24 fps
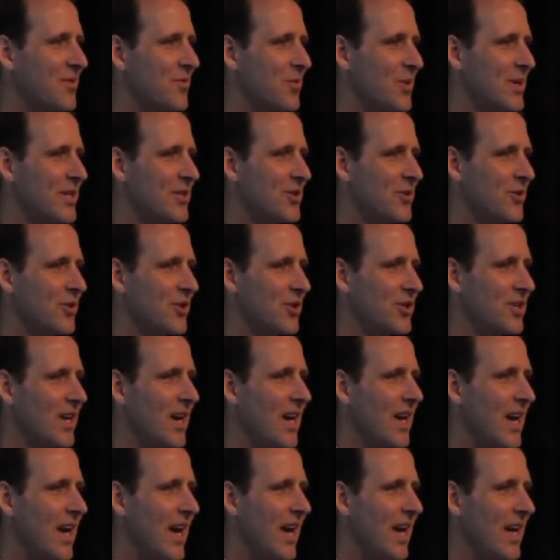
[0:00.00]
of research,
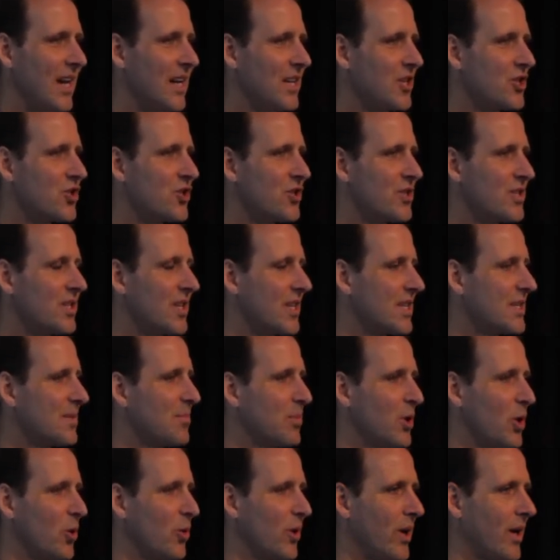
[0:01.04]
and it's just
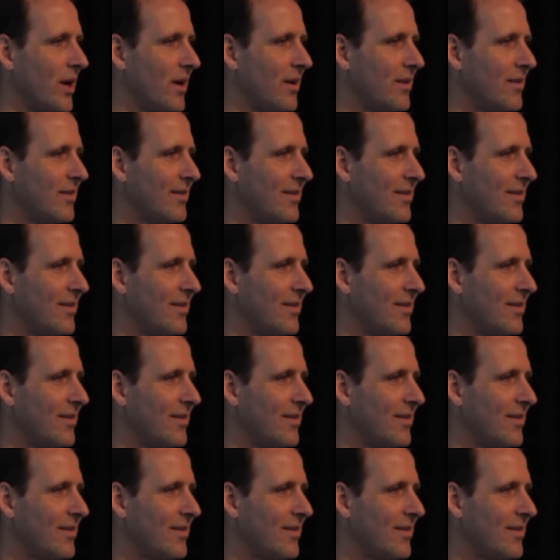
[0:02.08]
exploding.